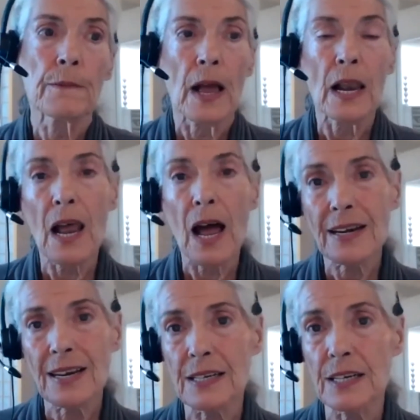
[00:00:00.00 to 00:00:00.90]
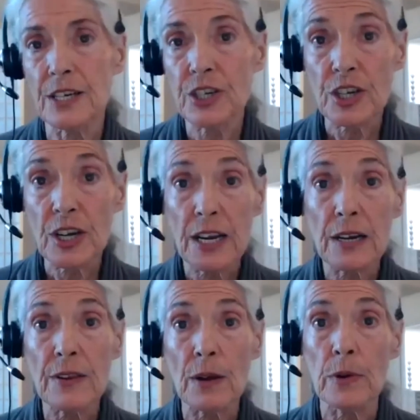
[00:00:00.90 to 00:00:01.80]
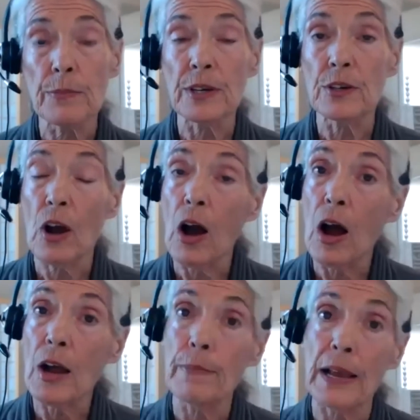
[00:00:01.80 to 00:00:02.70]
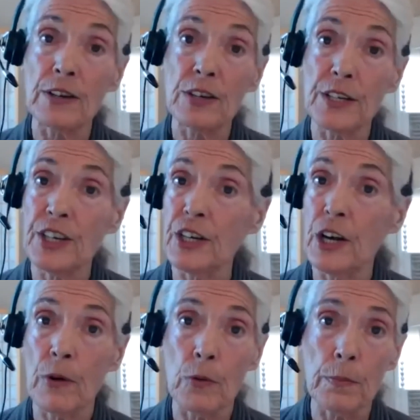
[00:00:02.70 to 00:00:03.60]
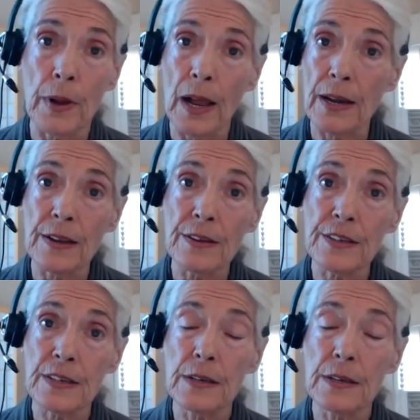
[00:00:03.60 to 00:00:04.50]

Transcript: a lot of conditioning that we've been taught about touching our own bodies.